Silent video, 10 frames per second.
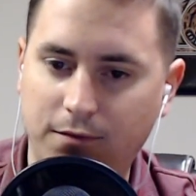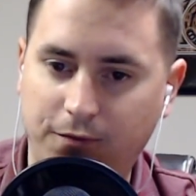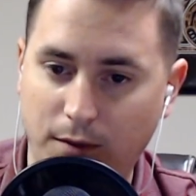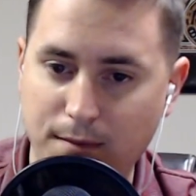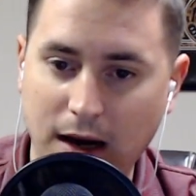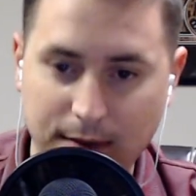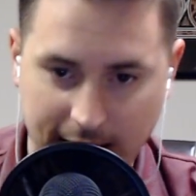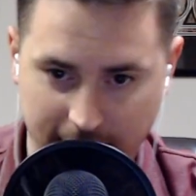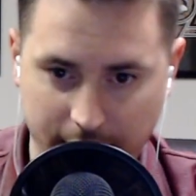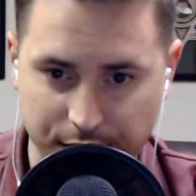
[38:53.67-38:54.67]
for many
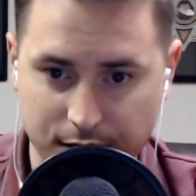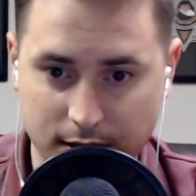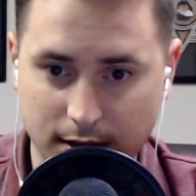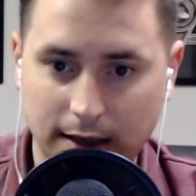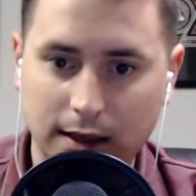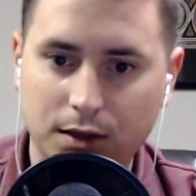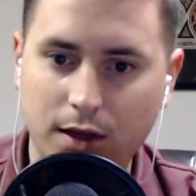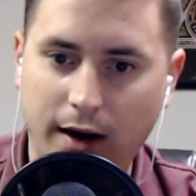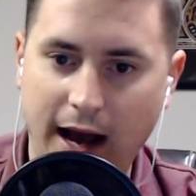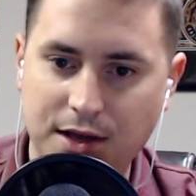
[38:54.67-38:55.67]
many years
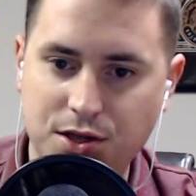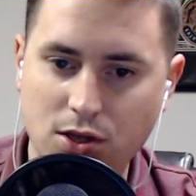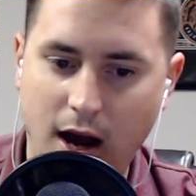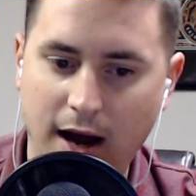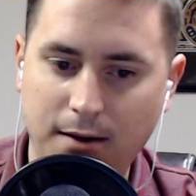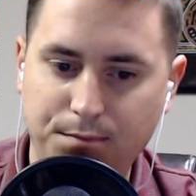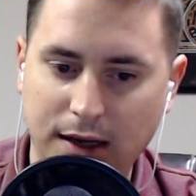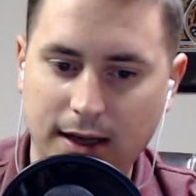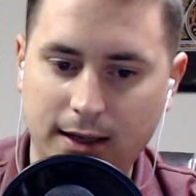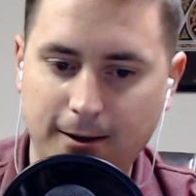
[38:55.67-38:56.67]
there has not
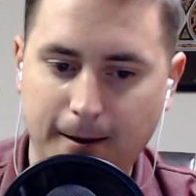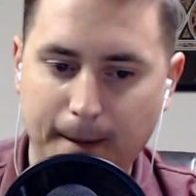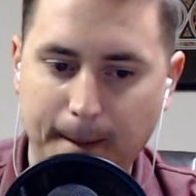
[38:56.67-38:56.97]
been